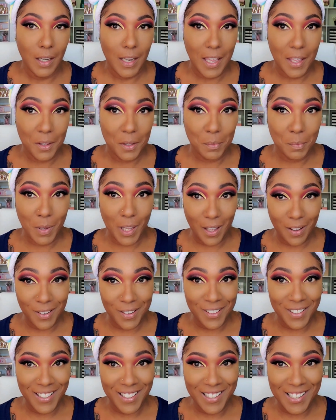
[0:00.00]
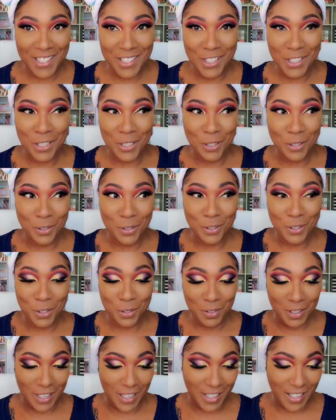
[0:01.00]
Now the powder that I chose,
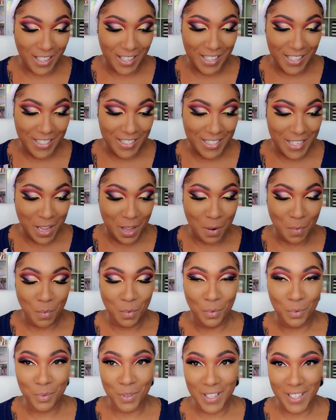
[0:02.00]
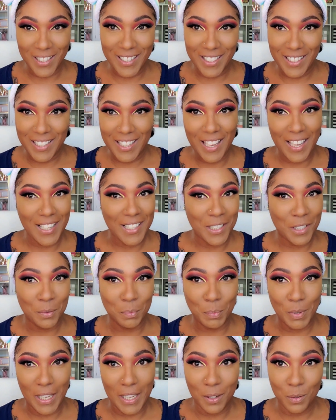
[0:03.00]
you guys, I'm really kind of
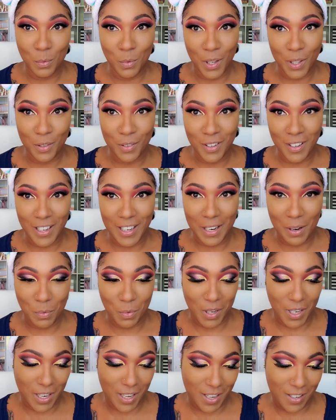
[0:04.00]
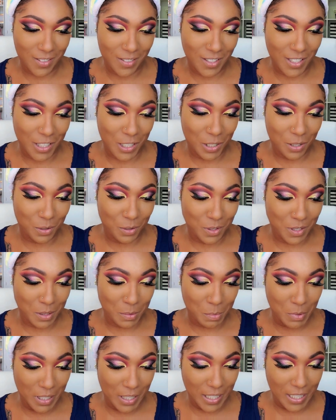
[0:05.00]
debating whether or not I want to actually use
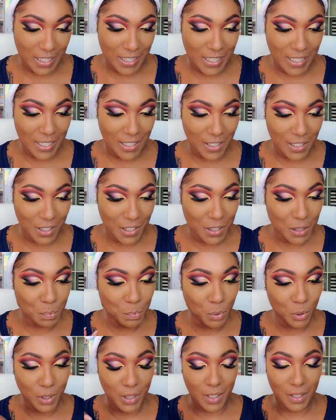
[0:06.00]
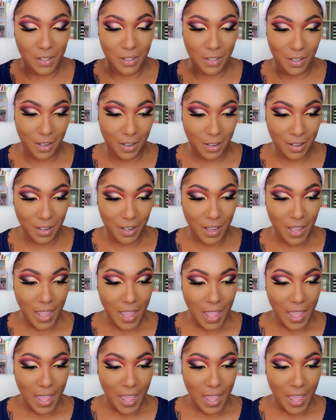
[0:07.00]
it because it looks pretty dark.